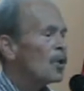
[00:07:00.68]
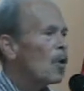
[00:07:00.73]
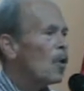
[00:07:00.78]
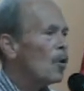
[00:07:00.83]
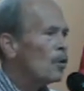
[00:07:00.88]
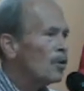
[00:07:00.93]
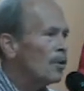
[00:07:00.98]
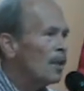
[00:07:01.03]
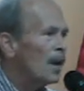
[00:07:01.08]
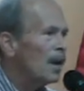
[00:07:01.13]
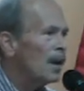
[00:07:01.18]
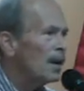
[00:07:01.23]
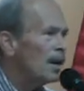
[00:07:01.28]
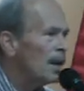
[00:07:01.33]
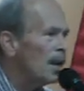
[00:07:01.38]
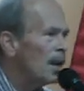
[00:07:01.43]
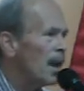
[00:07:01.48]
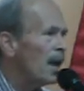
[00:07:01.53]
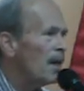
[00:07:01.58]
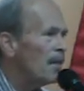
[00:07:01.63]
Go there
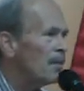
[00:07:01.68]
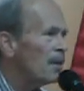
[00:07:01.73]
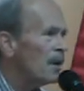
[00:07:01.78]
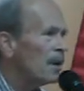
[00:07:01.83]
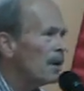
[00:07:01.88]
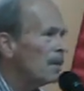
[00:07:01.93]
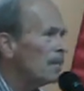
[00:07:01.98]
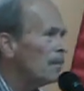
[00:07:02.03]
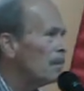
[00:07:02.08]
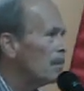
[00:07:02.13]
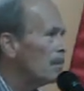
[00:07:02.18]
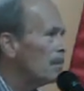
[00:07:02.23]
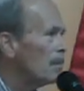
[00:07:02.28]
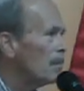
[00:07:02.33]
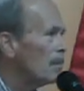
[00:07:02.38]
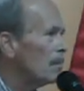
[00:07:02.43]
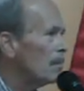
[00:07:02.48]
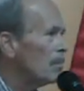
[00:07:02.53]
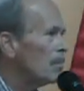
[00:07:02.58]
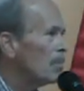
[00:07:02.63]
together.
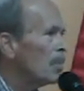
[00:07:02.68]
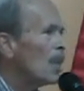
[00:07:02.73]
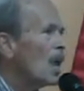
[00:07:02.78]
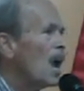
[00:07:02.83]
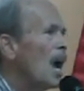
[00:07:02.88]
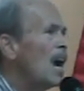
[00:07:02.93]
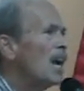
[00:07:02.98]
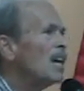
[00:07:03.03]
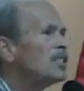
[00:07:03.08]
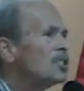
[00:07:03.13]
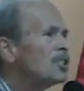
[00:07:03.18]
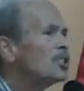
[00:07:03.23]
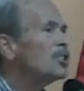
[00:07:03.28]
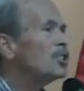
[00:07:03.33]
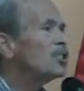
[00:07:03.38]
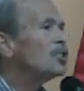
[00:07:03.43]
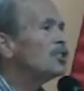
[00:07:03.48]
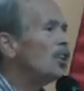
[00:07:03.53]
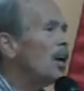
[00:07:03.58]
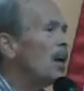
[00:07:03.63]
Ask
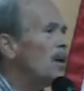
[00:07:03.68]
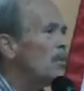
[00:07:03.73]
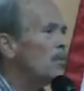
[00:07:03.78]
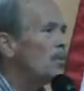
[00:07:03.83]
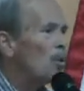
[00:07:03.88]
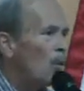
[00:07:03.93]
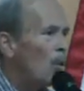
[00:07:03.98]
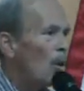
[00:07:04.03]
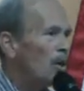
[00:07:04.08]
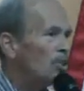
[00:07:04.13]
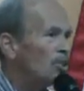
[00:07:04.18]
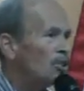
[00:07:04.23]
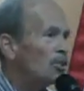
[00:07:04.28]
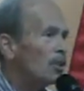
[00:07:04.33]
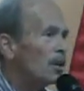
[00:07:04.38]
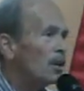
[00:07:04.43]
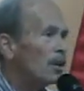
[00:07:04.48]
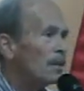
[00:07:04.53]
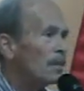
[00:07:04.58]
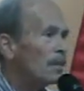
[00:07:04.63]
the same
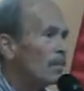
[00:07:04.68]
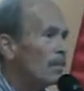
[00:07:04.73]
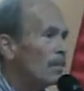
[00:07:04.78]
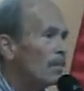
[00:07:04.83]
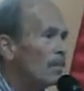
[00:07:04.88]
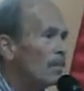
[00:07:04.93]
question.